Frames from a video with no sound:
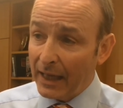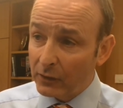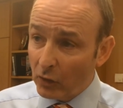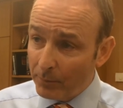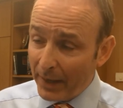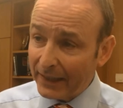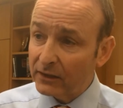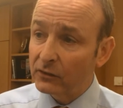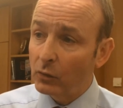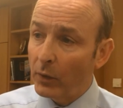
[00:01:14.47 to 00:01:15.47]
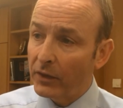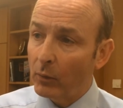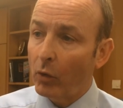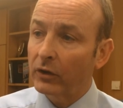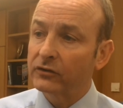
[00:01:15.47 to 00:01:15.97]
and go back to where
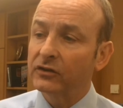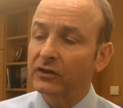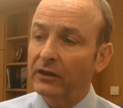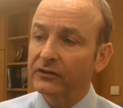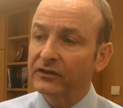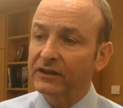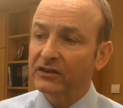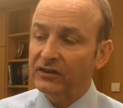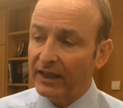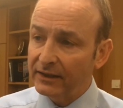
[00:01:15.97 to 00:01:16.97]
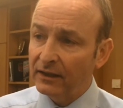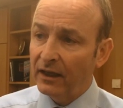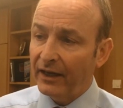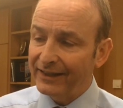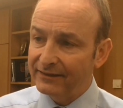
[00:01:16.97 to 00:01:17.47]
they were in 2010,
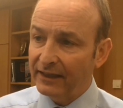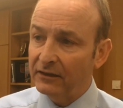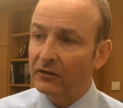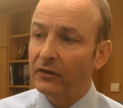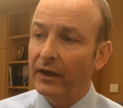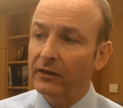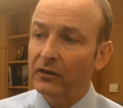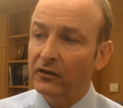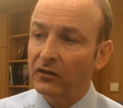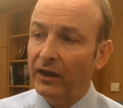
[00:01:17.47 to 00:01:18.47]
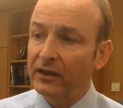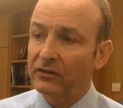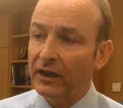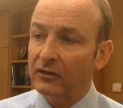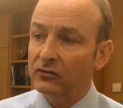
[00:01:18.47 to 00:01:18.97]
identifying this as a
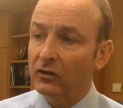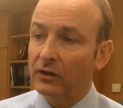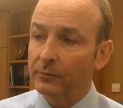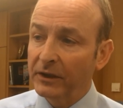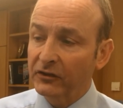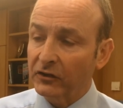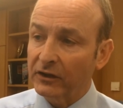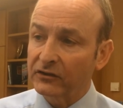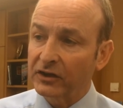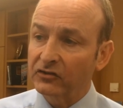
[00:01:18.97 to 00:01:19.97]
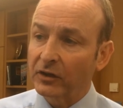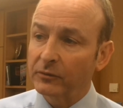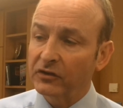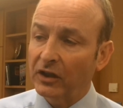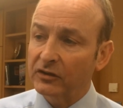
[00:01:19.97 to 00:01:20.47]
high-tech drug administered at St
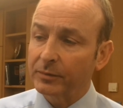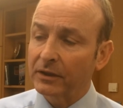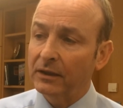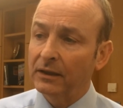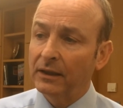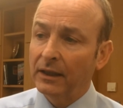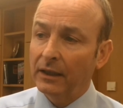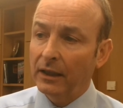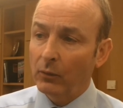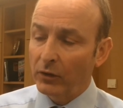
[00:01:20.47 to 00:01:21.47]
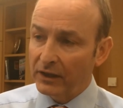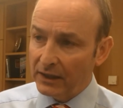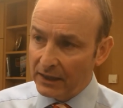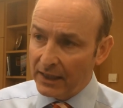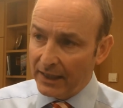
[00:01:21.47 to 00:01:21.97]
James's Hospital, where
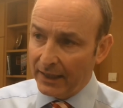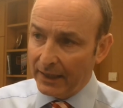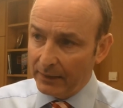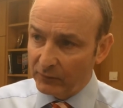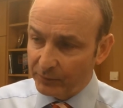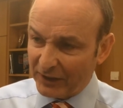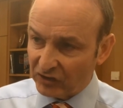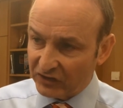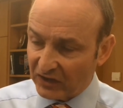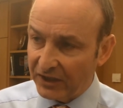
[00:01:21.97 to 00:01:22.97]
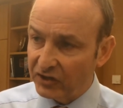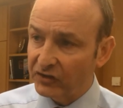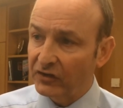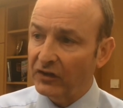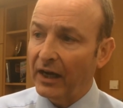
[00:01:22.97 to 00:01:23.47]
the specialist
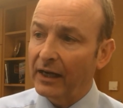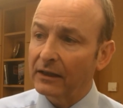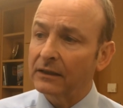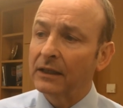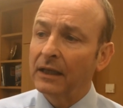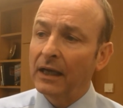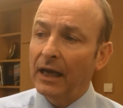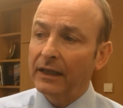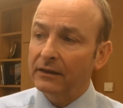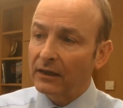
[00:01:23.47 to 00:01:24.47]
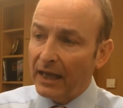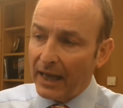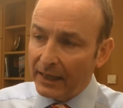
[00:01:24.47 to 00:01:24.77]
clinicians are, and